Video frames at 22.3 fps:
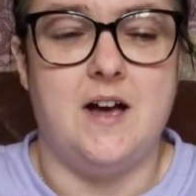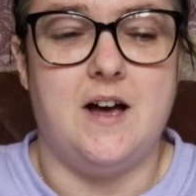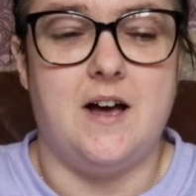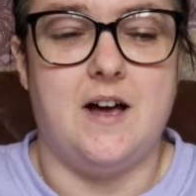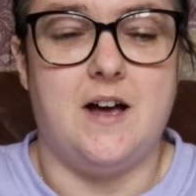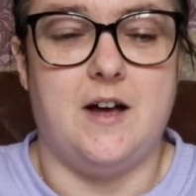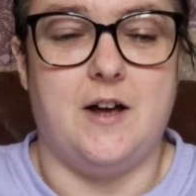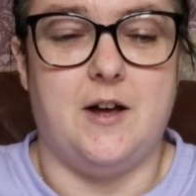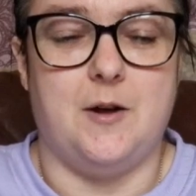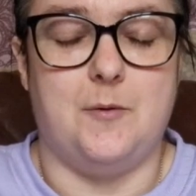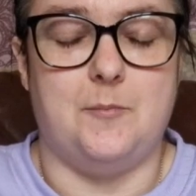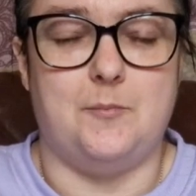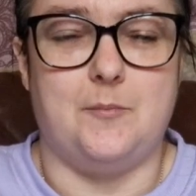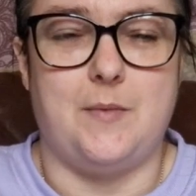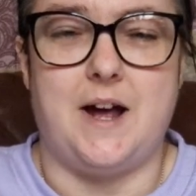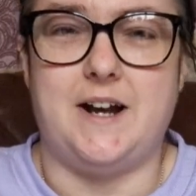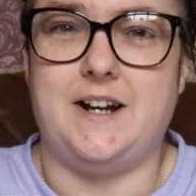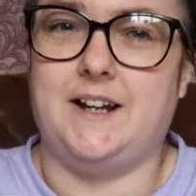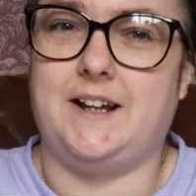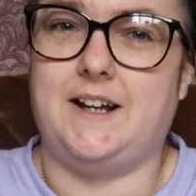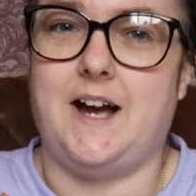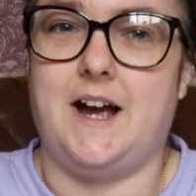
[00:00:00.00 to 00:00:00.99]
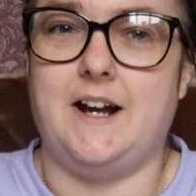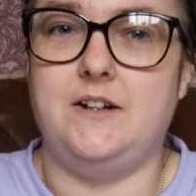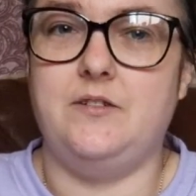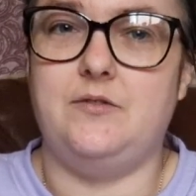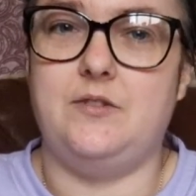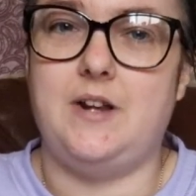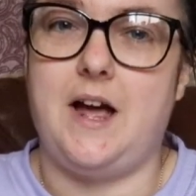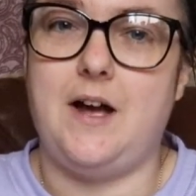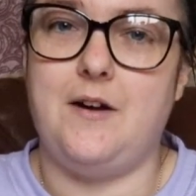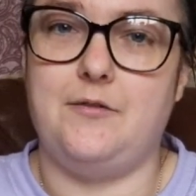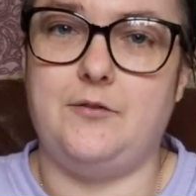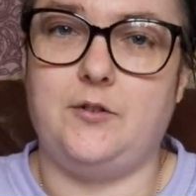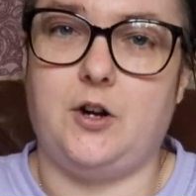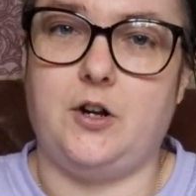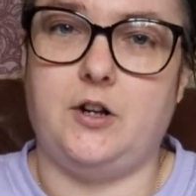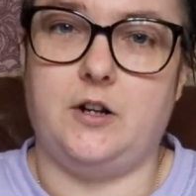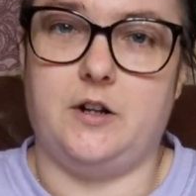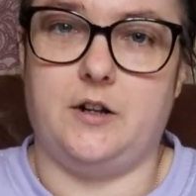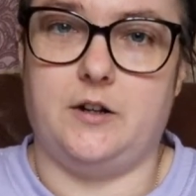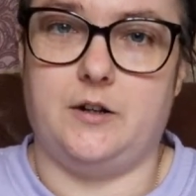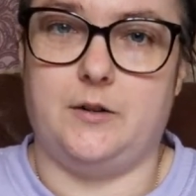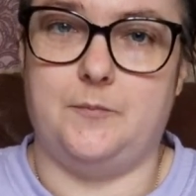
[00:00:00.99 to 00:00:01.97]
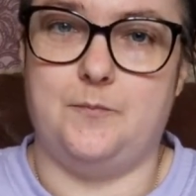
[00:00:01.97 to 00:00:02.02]
and it kind of left on
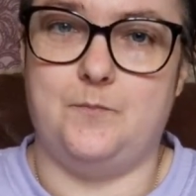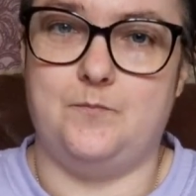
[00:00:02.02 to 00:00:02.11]
a